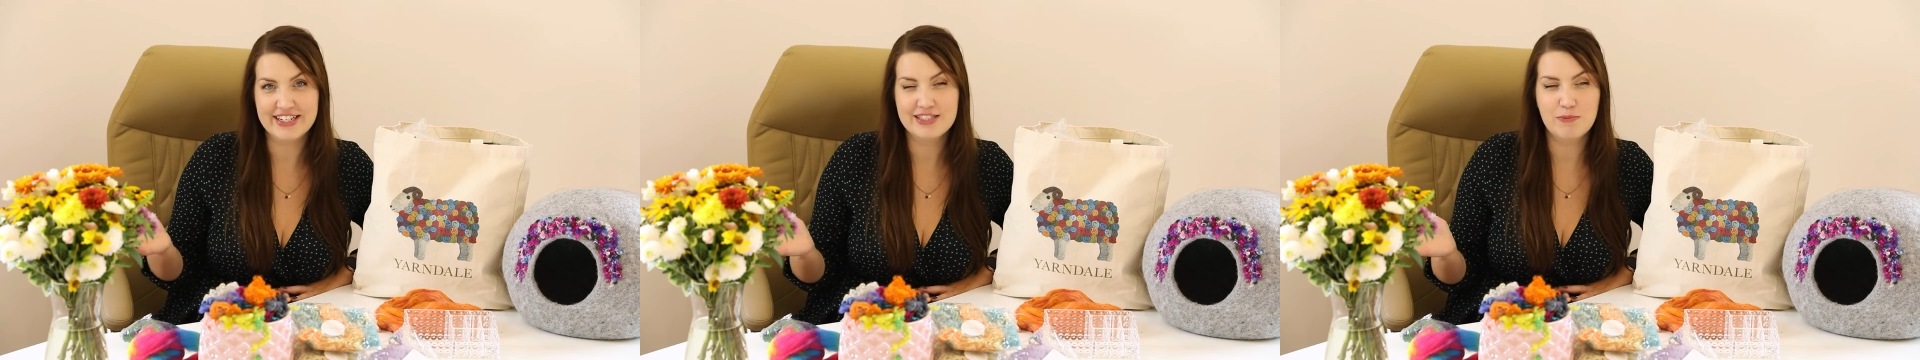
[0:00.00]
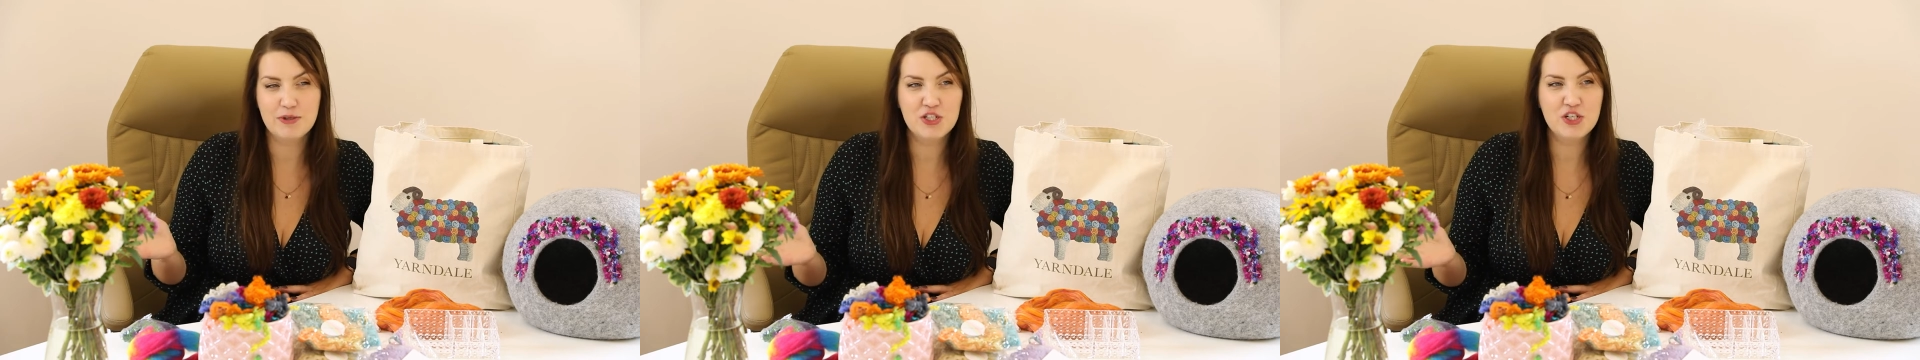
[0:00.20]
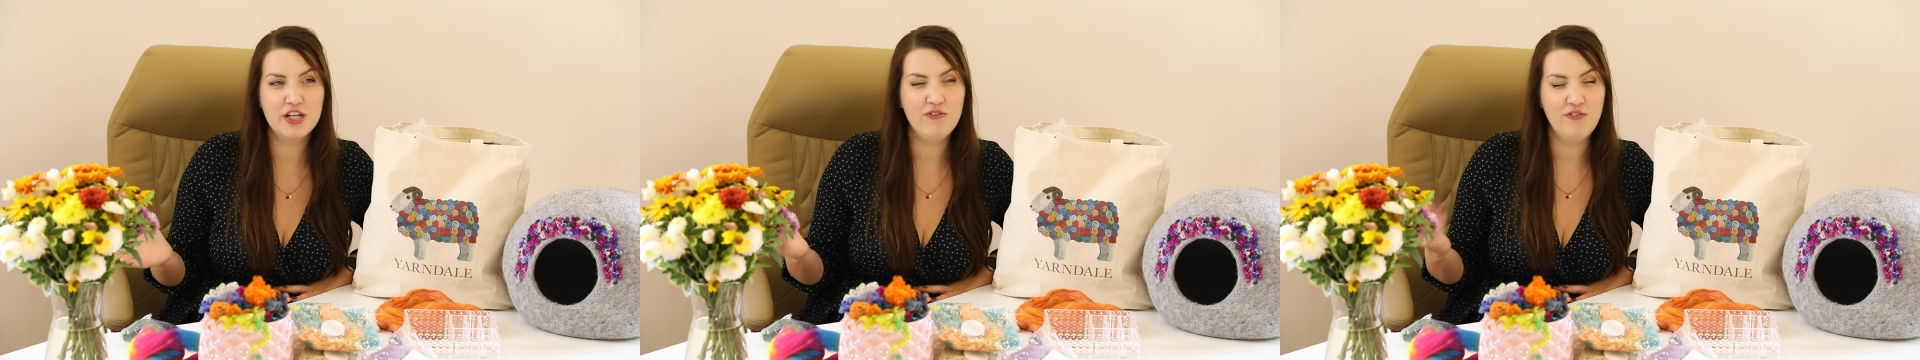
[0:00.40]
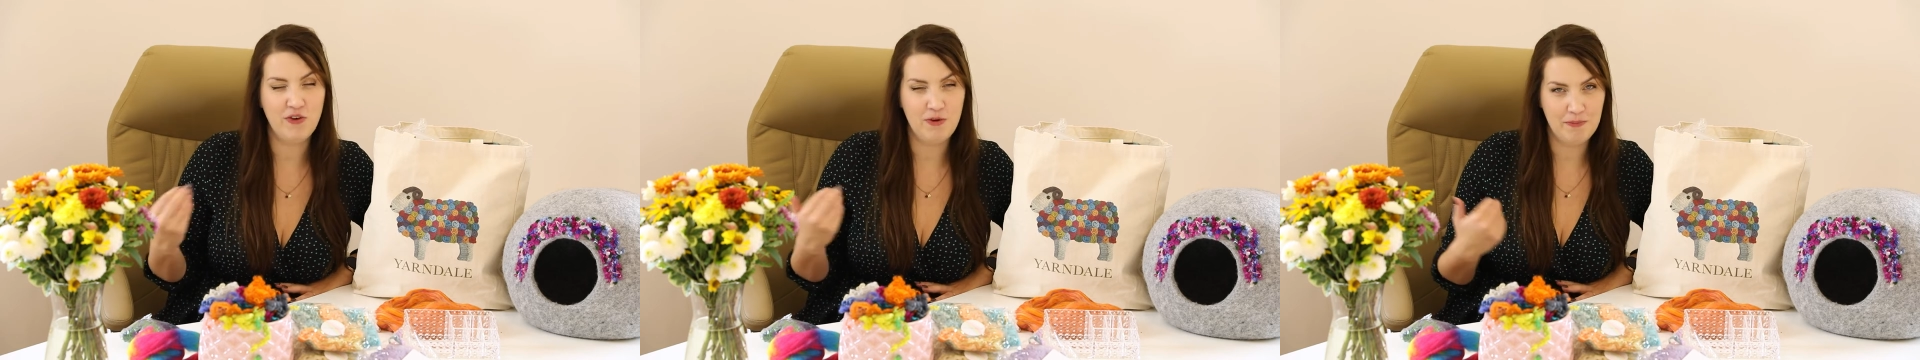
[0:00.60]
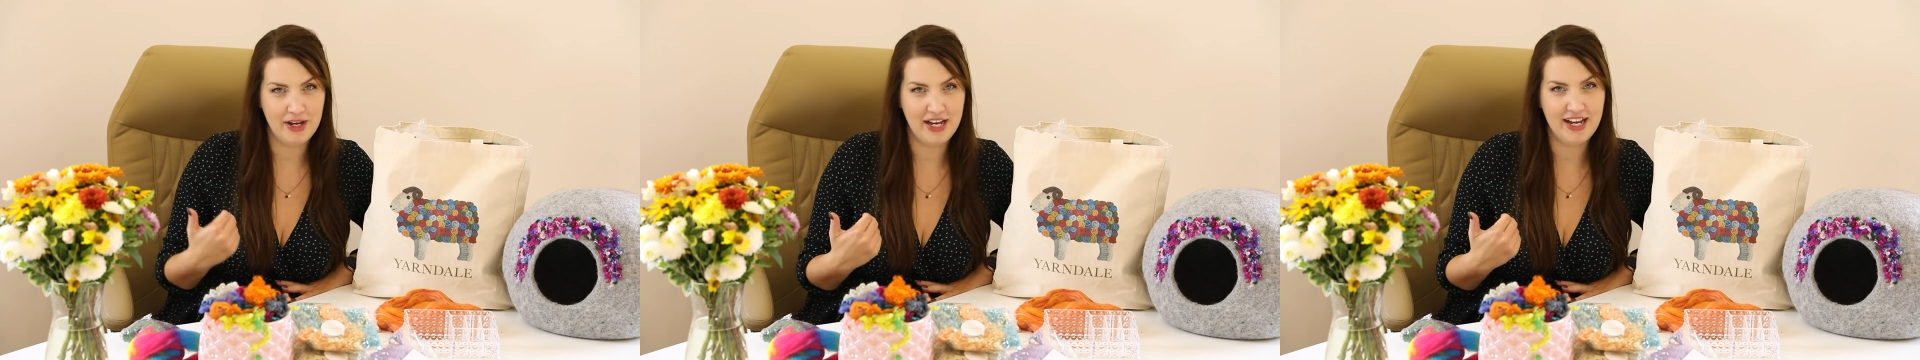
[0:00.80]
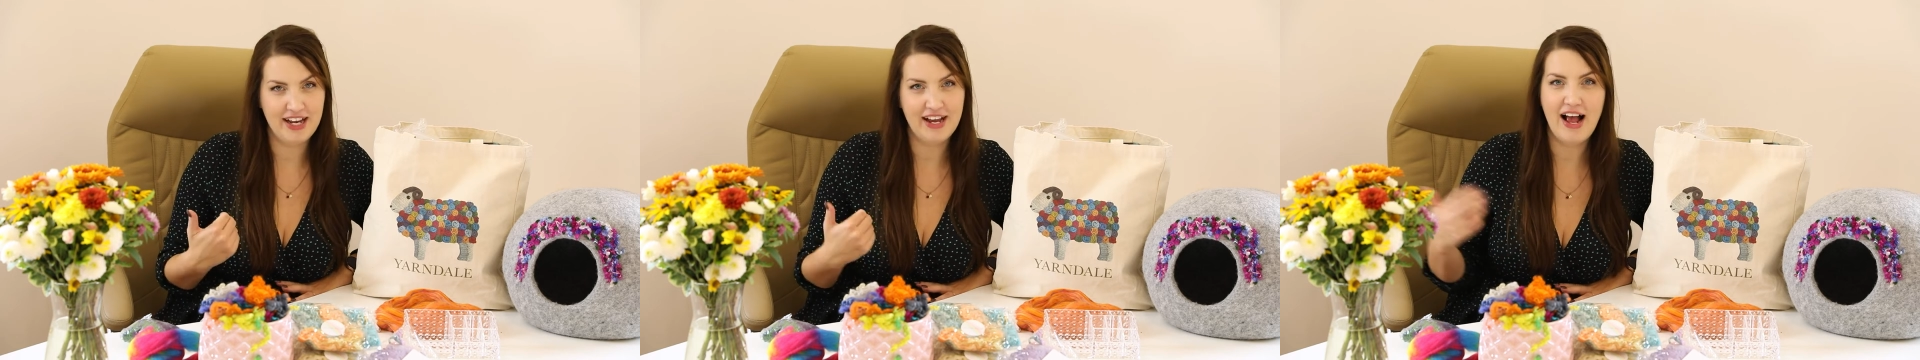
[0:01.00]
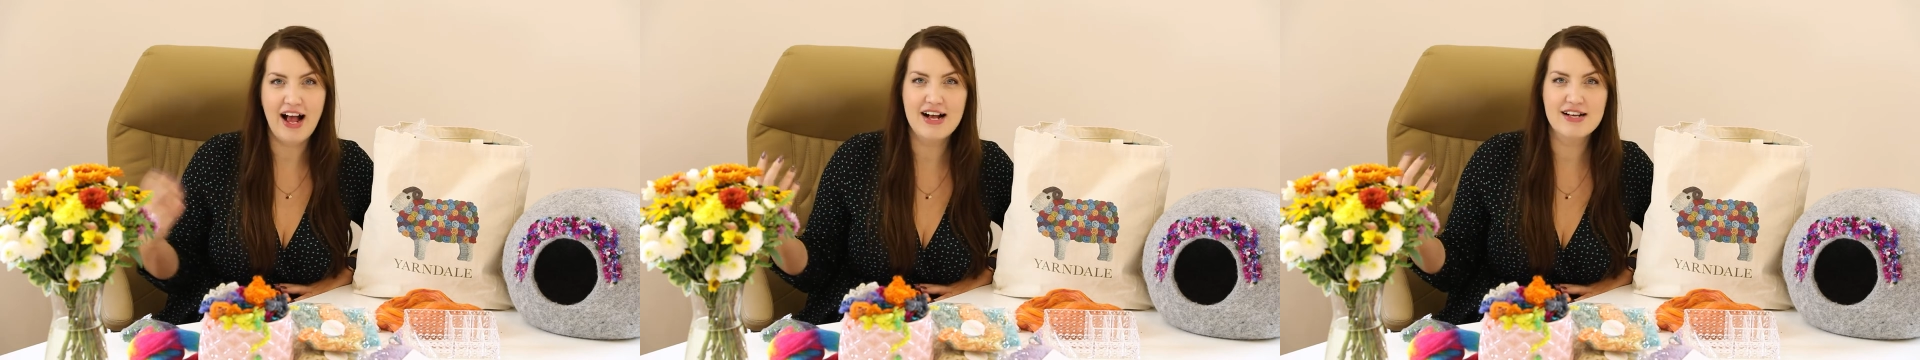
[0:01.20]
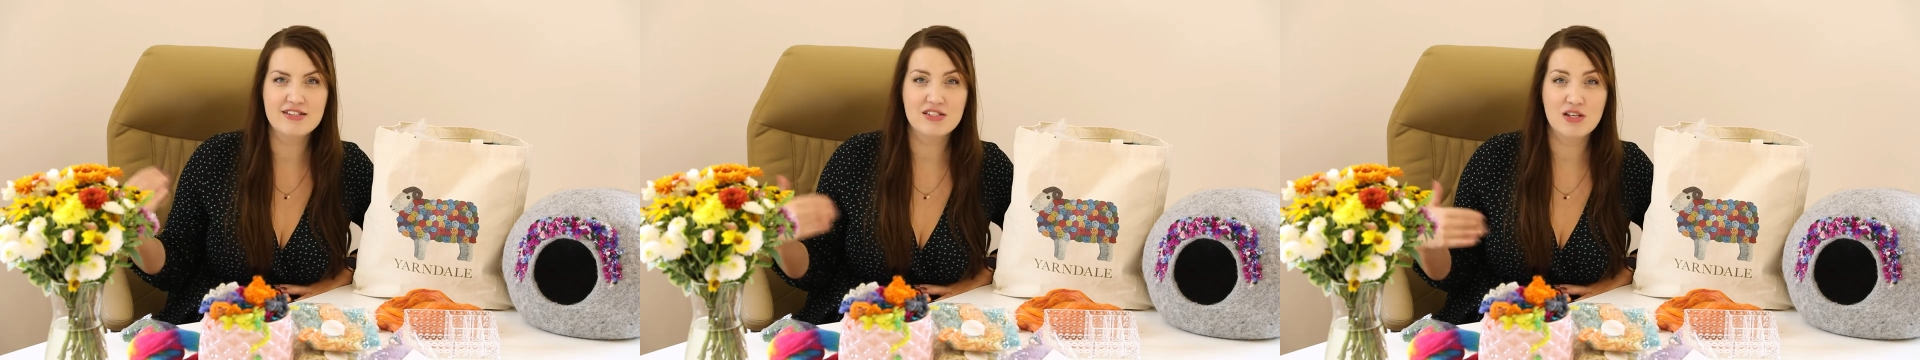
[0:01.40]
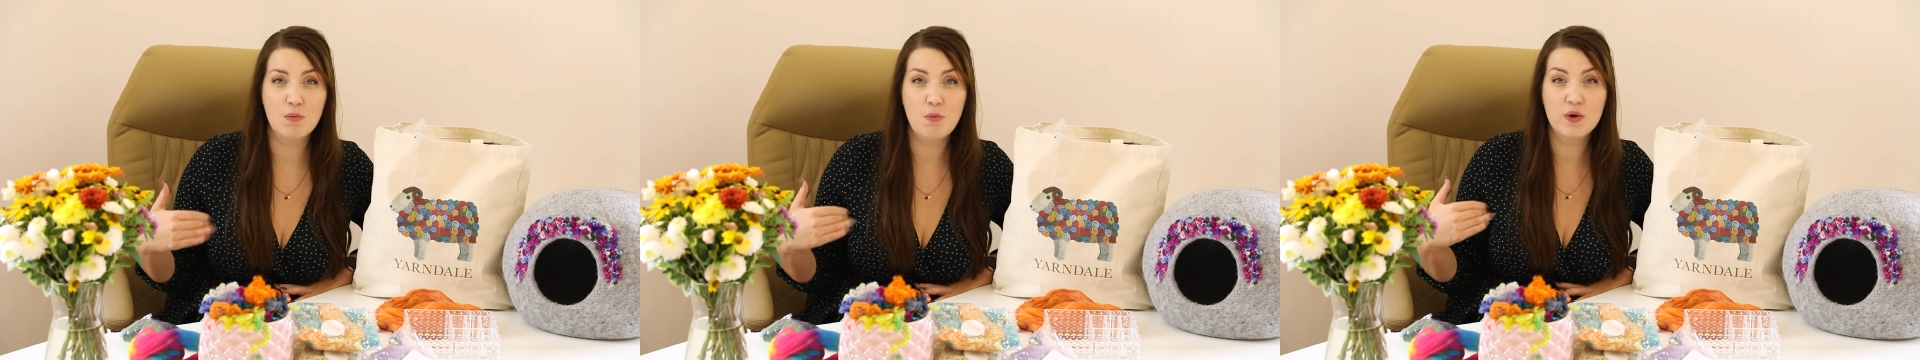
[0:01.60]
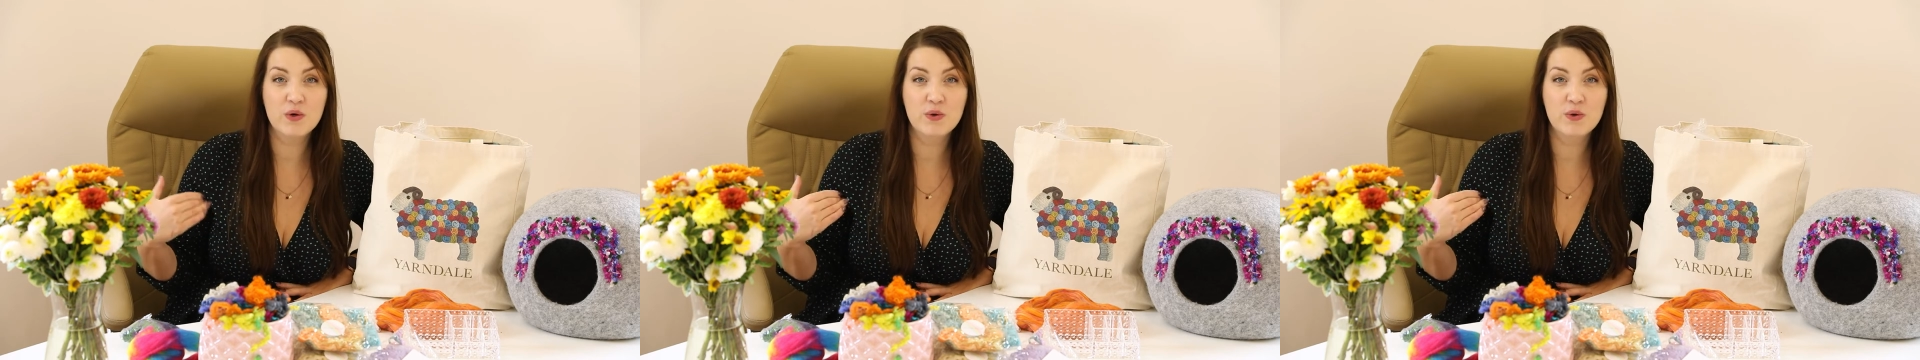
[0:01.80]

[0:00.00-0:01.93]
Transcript: especially for me as someone